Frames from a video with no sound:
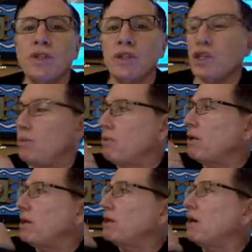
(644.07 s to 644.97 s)
It should be
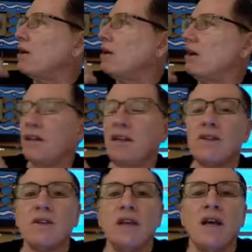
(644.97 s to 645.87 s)
right there. There it
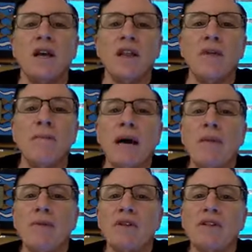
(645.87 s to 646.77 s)
is. The
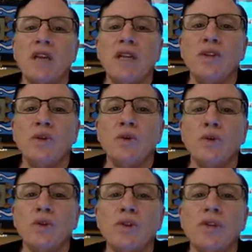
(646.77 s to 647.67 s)
Bible Study
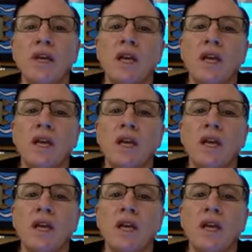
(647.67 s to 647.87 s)
Tools.